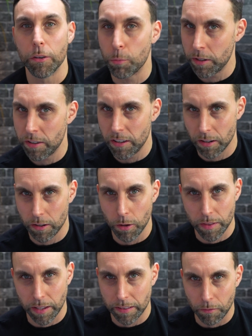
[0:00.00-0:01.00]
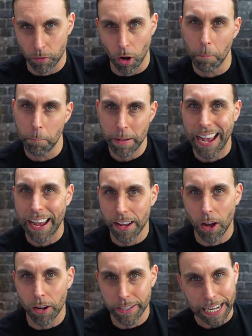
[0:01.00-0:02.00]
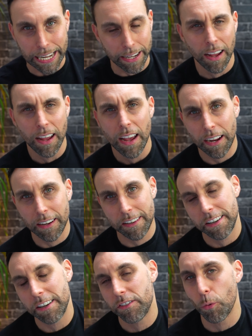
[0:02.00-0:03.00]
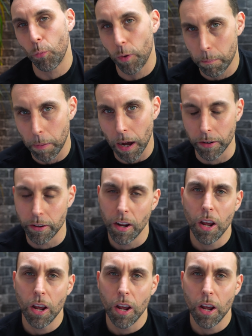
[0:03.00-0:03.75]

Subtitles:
which is a new thing they've got, B-A-R-D, an assistant with Bard,